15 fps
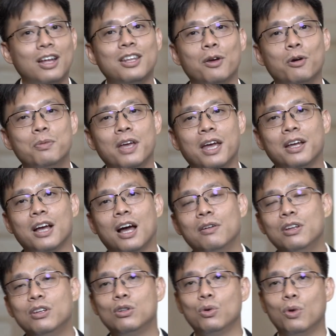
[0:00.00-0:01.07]
They will be
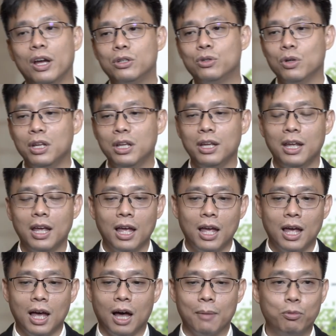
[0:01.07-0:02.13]
encouraged to actually
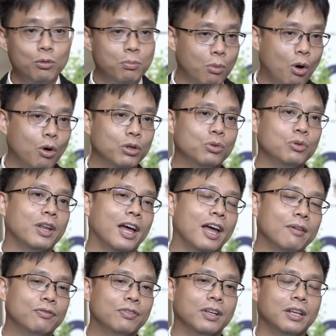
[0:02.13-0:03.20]
put more into their
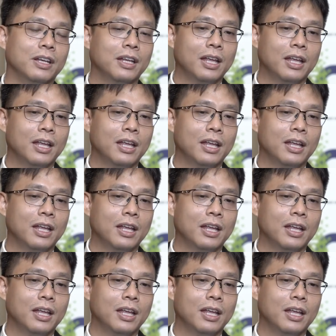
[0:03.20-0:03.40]
effort.